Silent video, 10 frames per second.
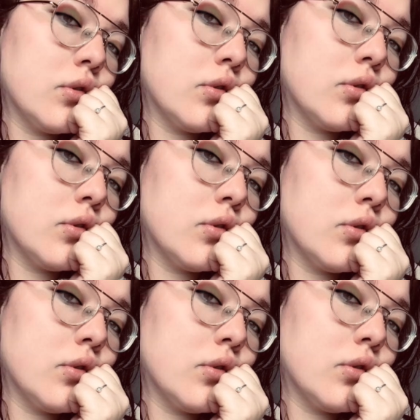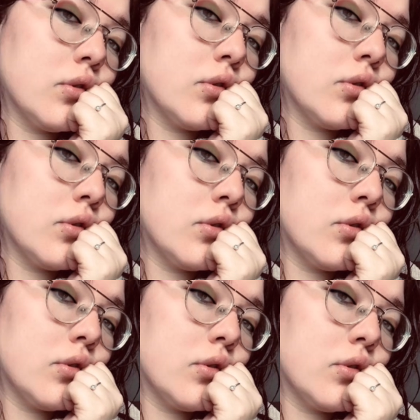
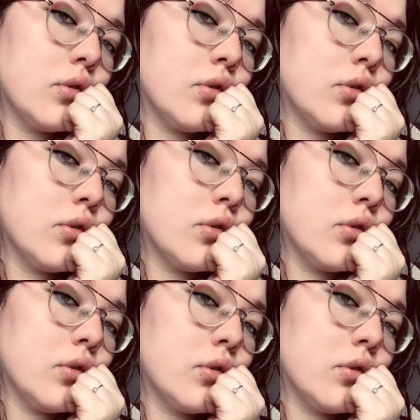This person isn't speaking.